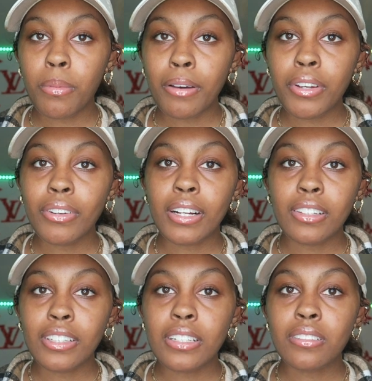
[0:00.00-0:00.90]
what my favorite
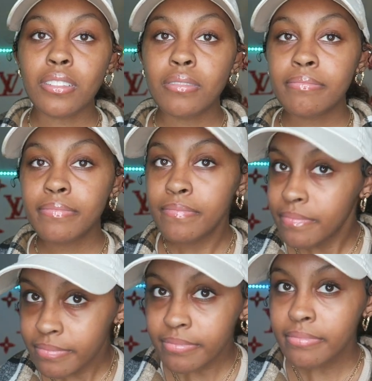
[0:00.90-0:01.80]
color is?
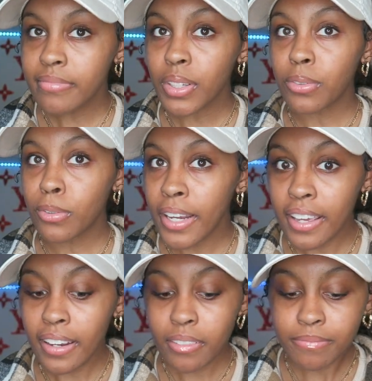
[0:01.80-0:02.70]

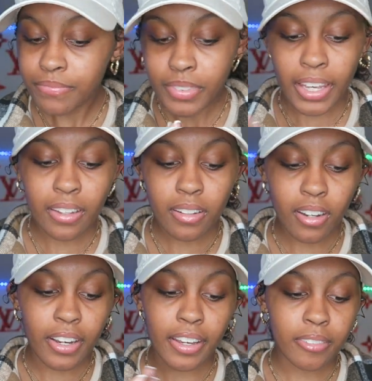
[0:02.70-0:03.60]
Red? Like,
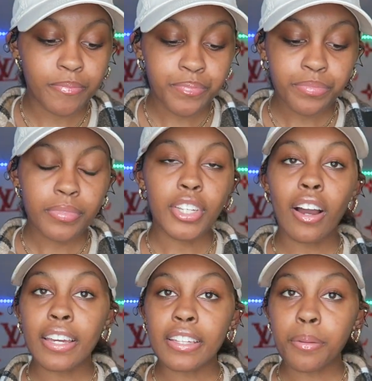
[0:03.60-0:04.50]
okay,
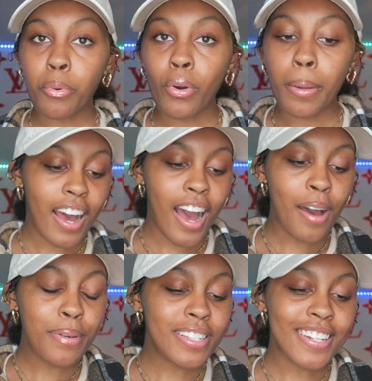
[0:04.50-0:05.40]
y'all get the point.
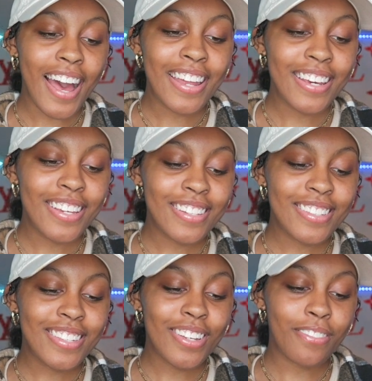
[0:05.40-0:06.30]
I'm
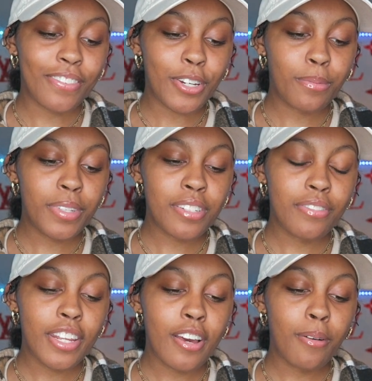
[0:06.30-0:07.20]
excited to film this
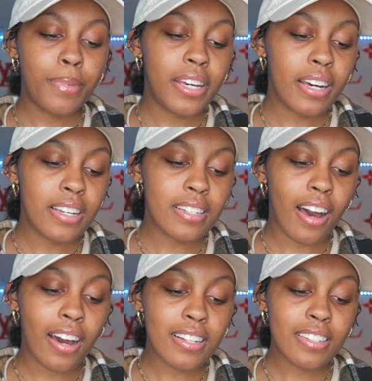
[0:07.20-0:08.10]
video because
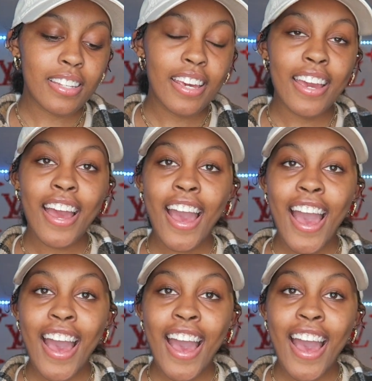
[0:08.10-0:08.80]
honestly,